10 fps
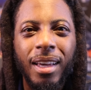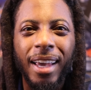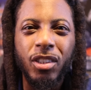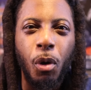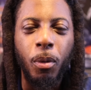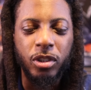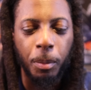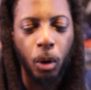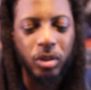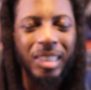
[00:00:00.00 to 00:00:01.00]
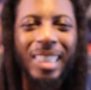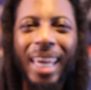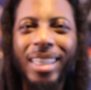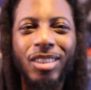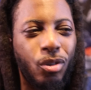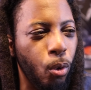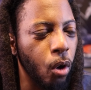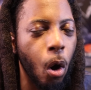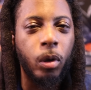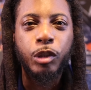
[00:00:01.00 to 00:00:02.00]
It's almost the most snakish dude
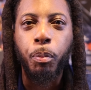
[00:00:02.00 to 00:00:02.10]
always